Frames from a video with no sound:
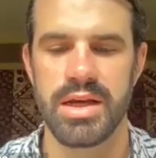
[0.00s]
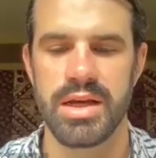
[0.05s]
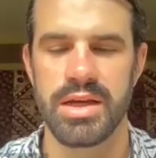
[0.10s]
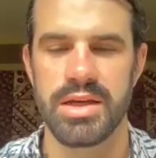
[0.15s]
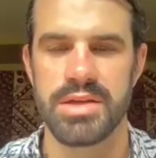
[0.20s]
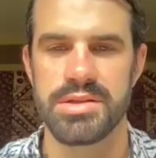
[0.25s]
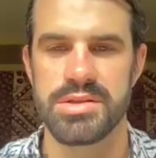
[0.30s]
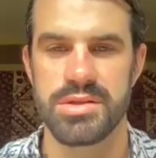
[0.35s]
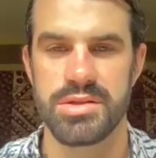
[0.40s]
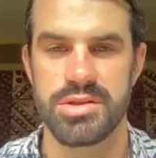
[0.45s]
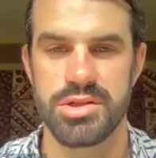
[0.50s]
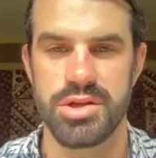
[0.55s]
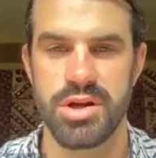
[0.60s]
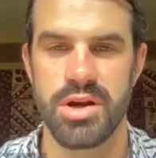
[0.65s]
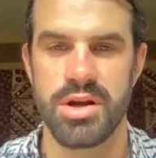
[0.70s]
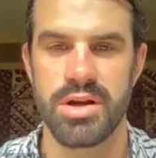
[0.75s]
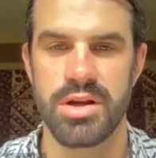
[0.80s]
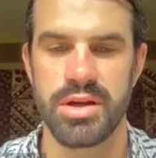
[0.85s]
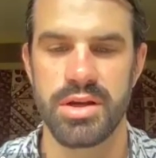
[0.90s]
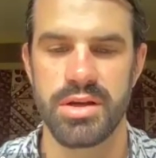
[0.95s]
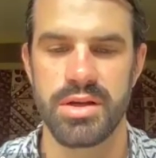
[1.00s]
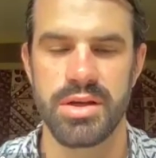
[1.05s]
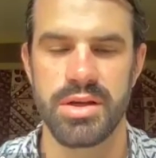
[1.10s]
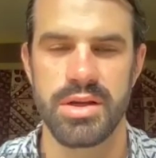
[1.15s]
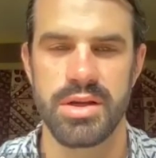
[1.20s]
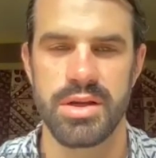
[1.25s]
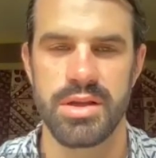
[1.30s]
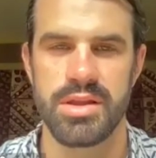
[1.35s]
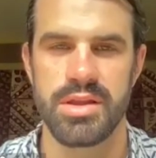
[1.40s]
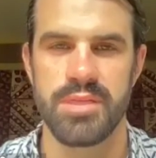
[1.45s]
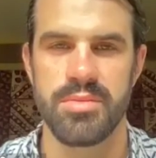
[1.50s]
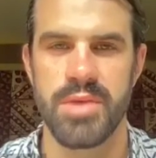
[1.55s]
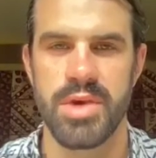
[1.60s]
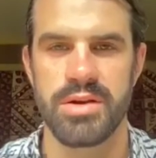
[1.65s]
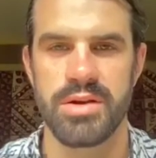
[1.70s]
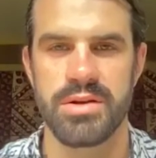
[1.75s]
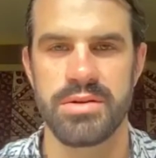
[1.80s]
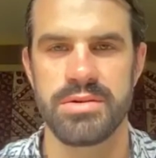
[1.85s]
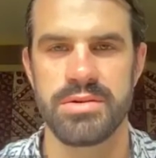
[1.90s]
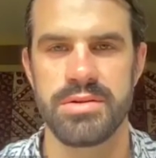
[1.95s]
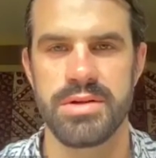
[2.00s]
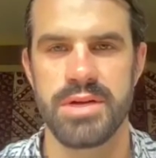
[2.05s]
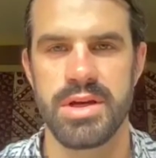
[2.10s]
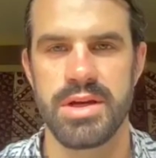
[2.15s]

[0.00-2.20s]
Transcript: is the shark, the mano,